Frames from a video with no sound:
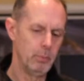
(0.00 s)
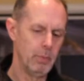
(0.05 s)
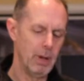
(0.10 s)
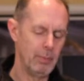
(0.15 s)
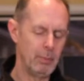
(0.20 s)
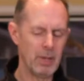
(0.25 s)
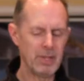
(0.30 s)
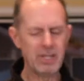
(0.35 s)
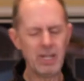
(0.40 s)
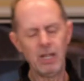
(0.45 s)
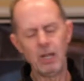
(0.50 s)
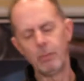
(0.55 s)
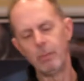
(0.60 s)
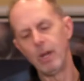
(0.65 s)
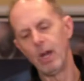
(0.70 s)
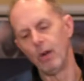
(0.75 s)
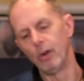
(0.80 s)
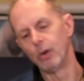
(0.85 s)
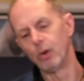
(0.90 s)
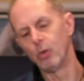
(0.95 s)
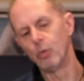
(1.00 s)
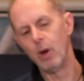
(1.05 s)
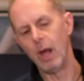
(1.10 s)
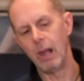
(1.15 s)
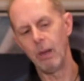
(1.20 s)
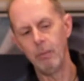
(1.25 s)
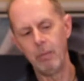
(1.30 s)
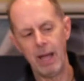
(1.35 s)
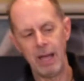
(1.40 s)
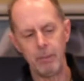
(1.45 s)
not saying you'll be
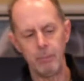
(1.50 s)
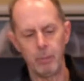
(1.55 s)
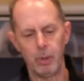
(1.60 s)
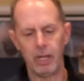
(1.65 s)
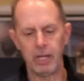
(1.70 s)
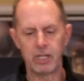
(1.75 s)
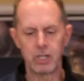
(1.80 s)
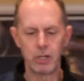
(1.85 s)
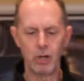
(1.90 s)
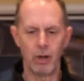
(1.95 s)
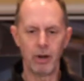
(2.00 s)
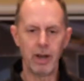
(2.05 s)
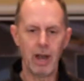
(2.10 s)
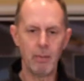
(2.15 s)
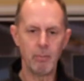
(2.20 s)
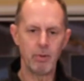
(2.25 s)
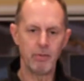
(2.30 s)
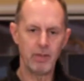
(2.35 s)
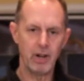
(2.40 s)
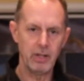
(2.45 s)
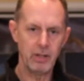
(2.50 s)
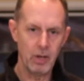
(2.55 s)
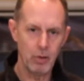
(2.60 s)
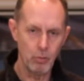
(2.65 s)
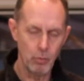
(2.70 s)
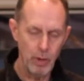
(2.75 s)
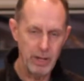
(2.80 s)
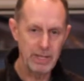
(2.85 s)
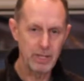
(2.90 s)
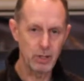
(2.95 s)
underwhelmed by it, but it's not an amplifier that
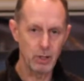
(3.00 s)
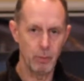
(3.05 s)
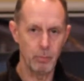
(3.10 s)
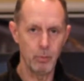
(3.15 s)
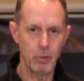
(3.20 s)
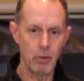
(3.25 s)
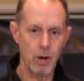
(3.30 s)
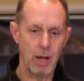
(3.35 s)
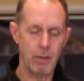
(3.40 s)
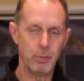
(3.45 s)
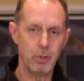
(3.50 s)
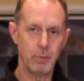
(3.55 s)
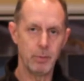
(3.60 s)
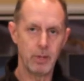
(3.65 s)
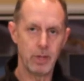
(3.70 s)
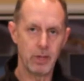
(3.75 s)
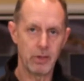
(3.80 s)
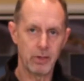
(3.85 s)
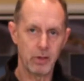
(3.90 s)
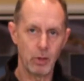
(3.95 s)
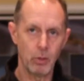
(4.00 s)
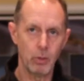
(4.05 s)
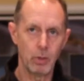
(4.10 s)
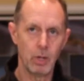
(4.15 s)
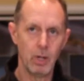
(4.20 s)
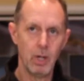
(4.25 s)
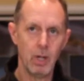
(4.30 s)
reaches up and grabs you by the throat